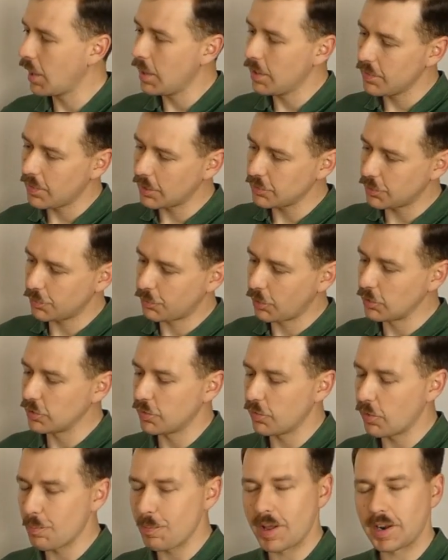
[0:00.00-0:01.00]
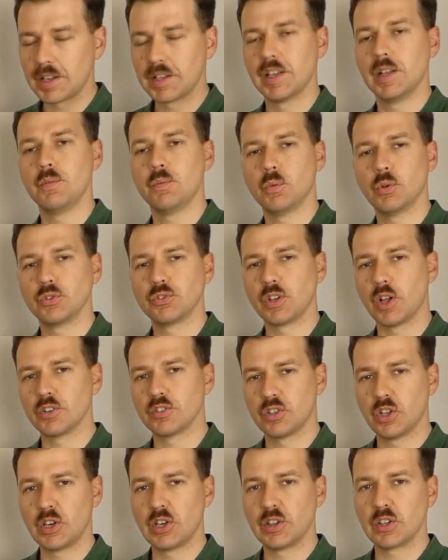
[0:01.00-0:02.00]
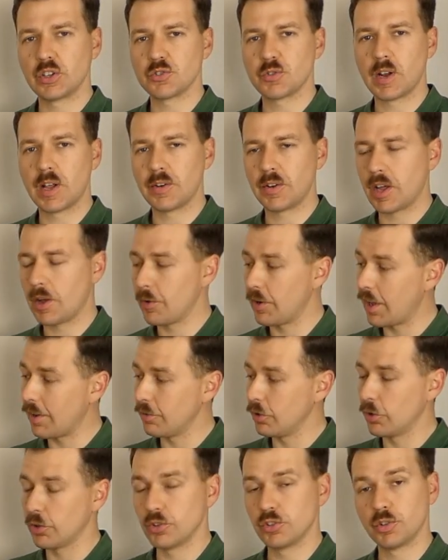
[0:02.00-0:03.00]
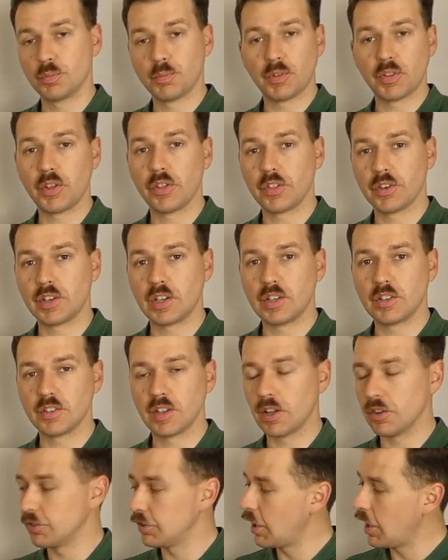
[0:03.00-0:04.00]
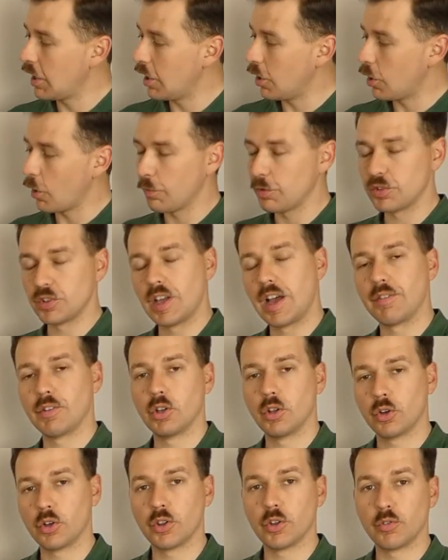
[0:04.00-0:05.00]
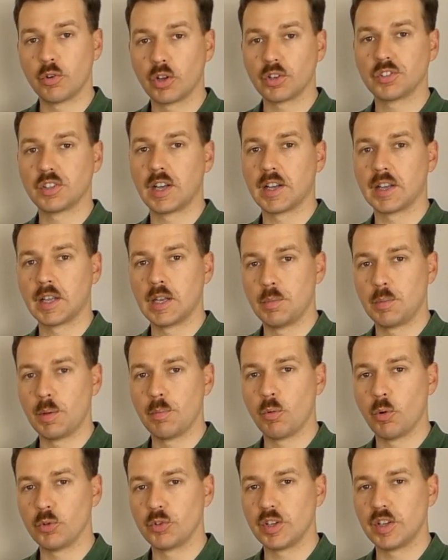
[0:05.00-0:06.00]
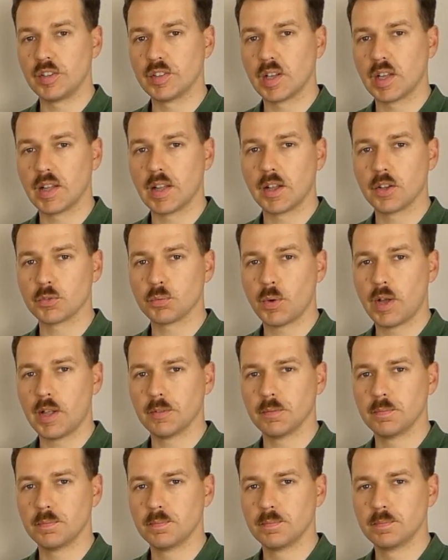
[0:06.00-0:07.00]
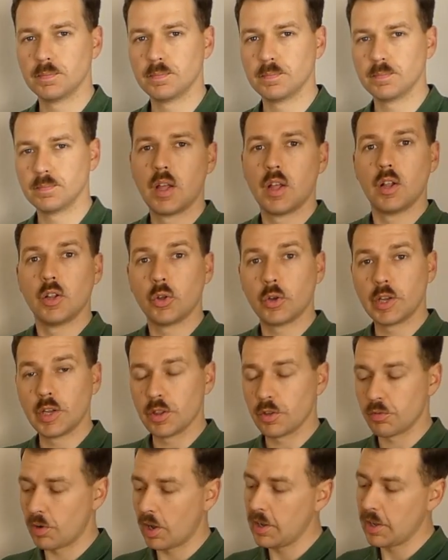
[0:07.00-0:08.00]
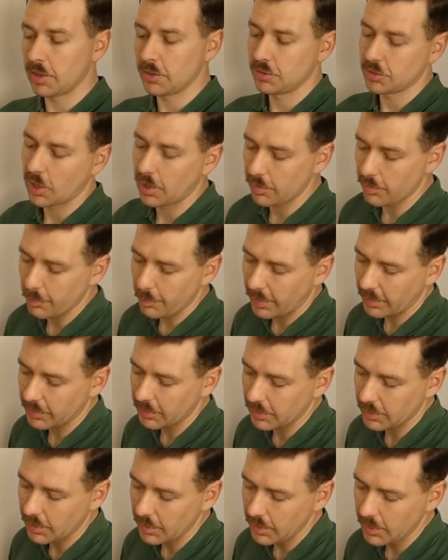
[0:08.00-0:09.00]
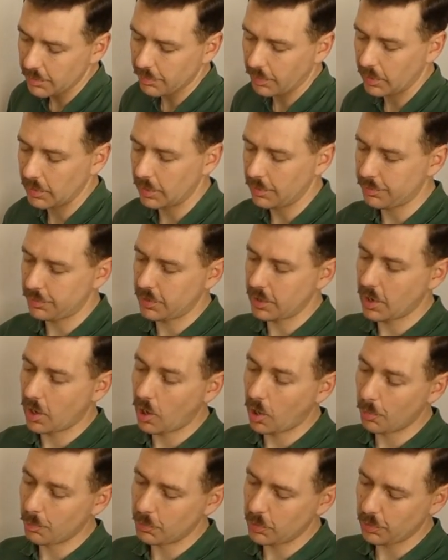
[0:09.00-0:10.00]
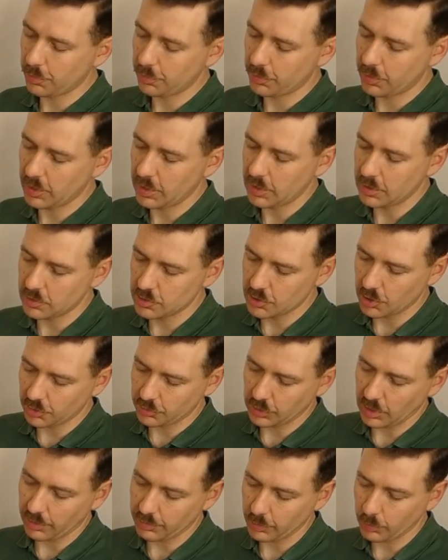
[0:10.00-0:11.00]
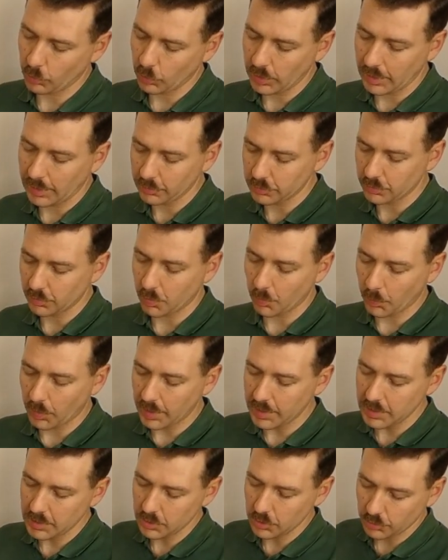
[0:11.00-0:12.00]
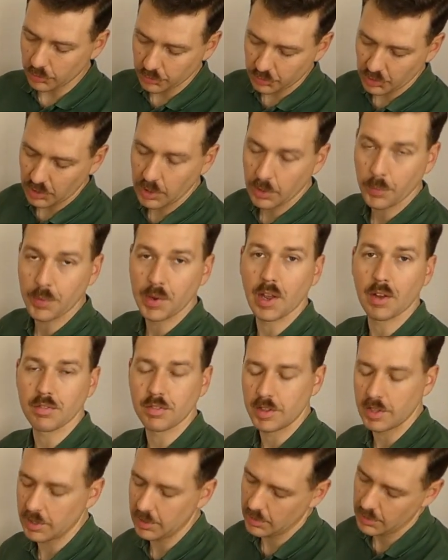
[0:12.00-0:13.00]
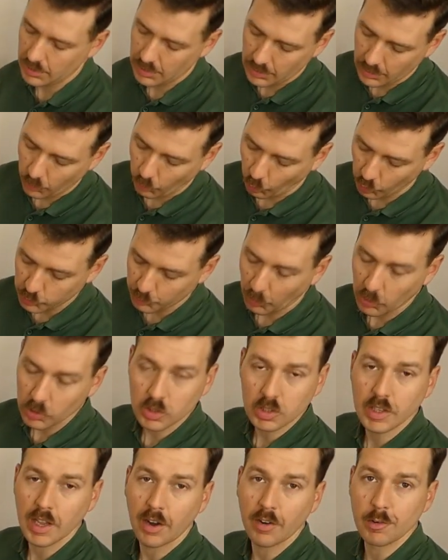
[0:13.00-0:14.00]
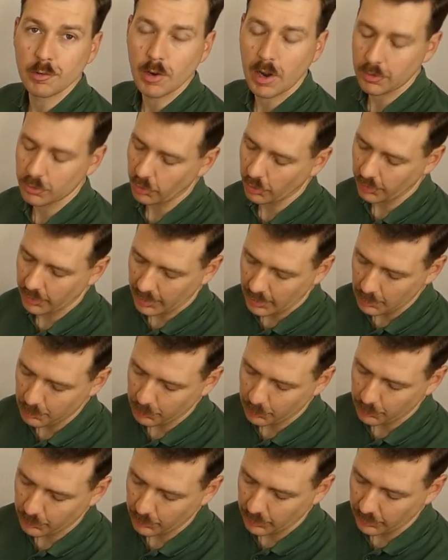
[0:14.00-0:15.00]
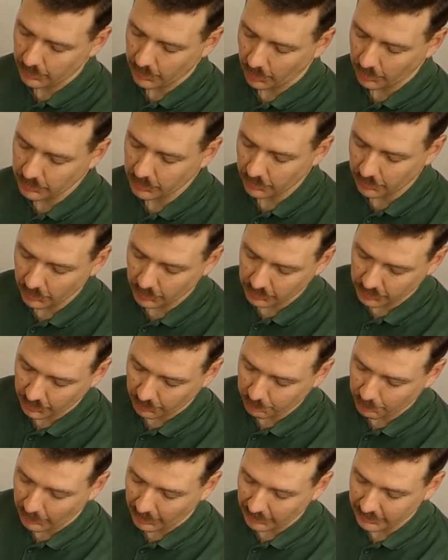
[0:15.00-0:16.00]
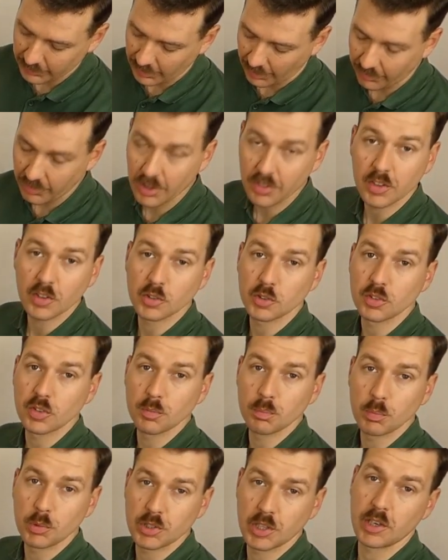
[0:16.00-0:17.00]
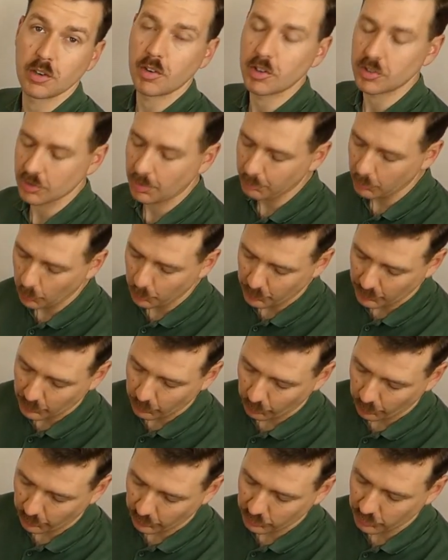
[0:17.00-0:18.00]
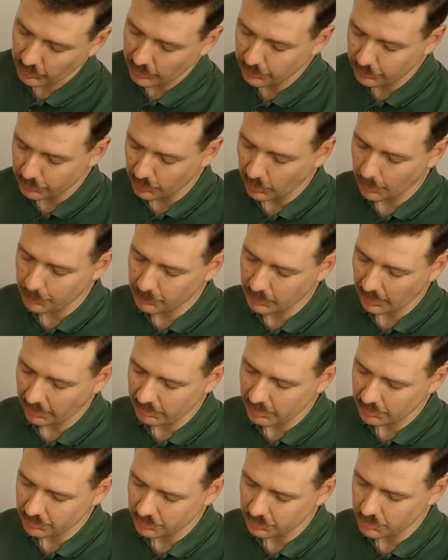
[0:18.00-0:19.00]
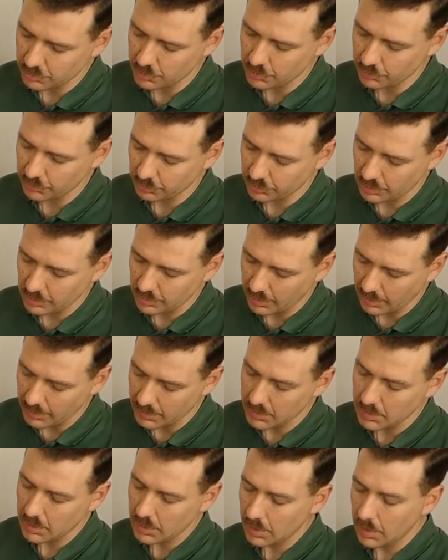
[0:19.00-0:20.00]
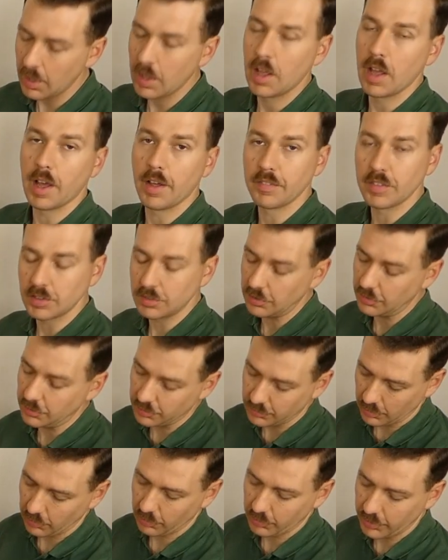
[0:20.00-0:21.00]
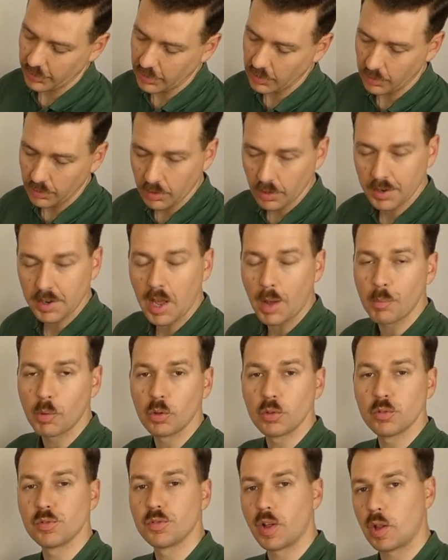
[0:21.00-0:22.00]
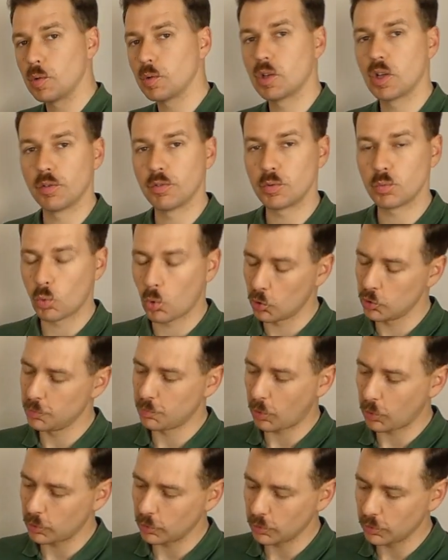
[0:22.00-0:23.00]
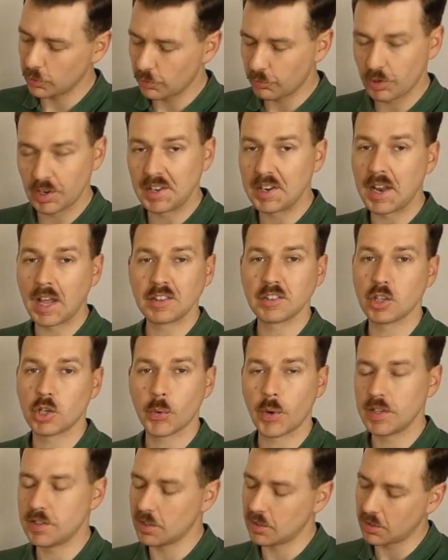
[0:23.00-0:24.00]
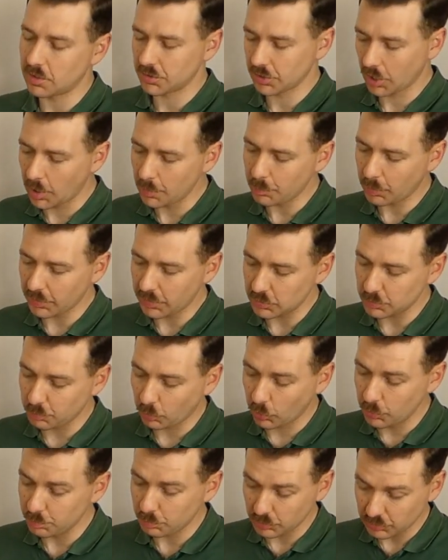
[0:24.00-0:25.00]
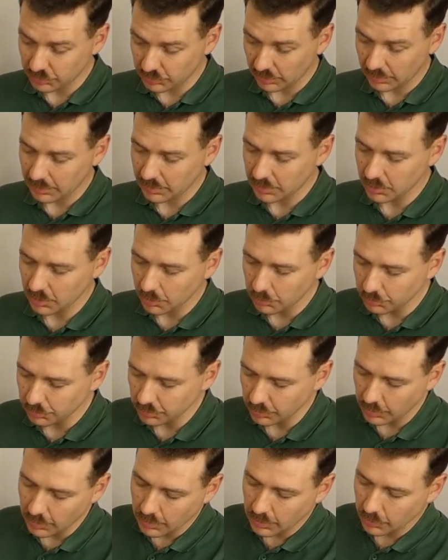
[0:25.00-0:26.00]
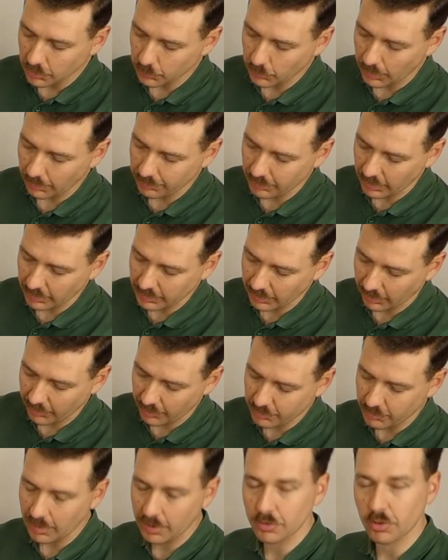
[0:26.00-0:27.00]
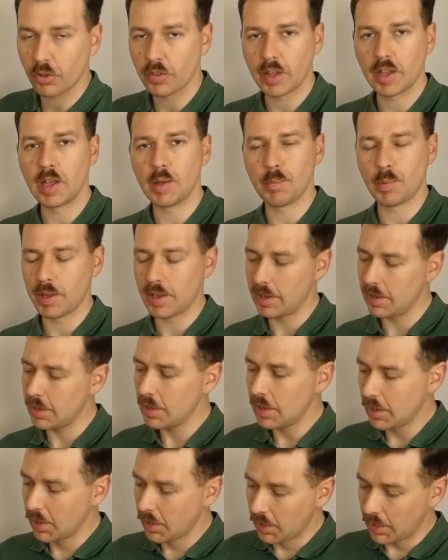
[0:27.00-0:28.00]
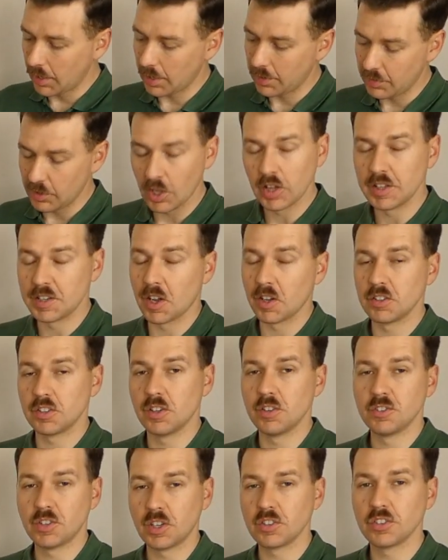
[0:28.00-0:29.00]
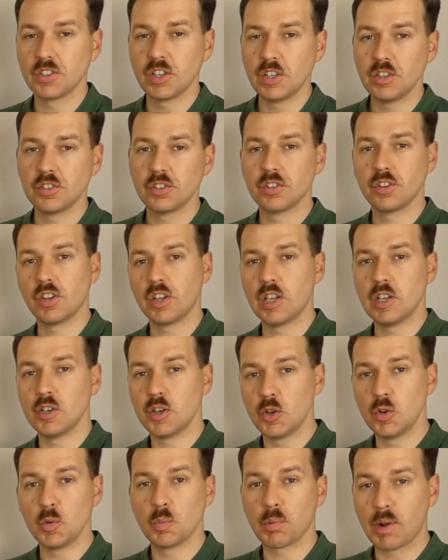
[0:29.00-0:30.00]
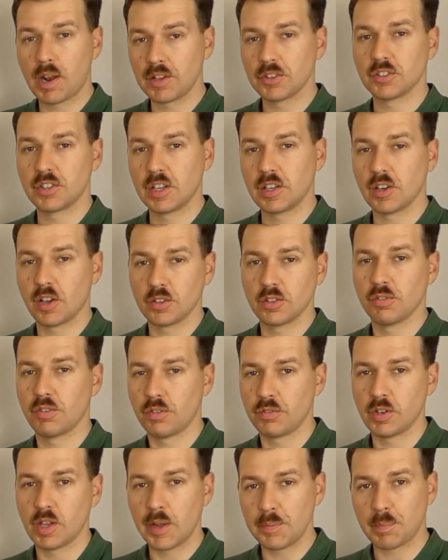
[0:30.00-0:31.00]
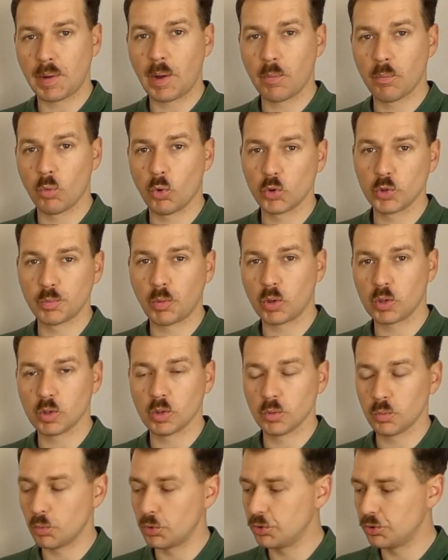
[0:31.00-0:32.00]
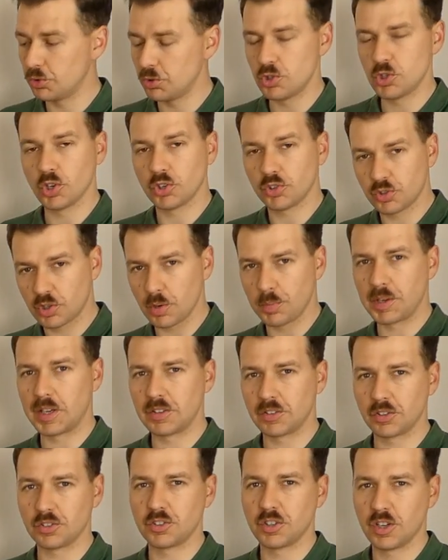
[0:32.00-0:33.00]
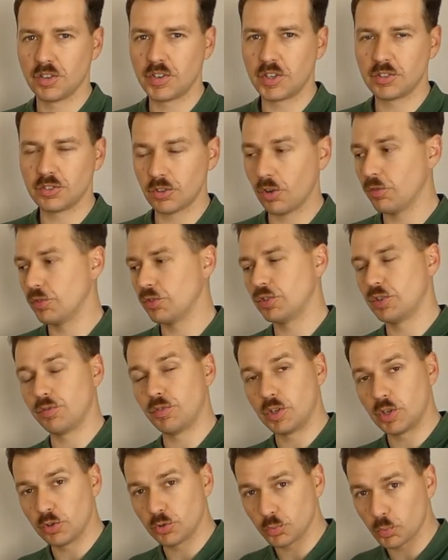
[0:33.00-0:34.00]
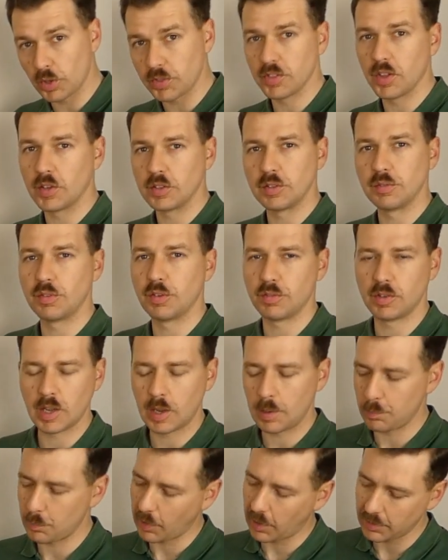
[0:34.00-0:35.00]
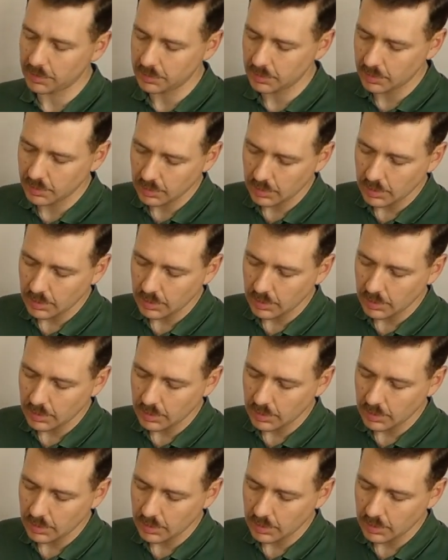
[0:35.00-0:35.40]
That's the front of the mannequin. We'll start turning this around now and have a look at some of the other details, and obviously have a look at the rucksack in a bit more detail as well. Looking at the right hand side of the mannequin here, if I lift the arm of the jersey heavy wool out of the way, you can see here we have the water bottle carried round on the hip in the 1937 pattern carrier, this particular example being one of the sleeve type carriers, as you can see there. And this is still the enamelled felt covered water bottle, really an antiquated design by this point, but still in use. So we have that carried round on the hip here. In the early 1960s, the new plastic 1958 pattern water bottle was just coming into service, obviously for use with 1958 pattern.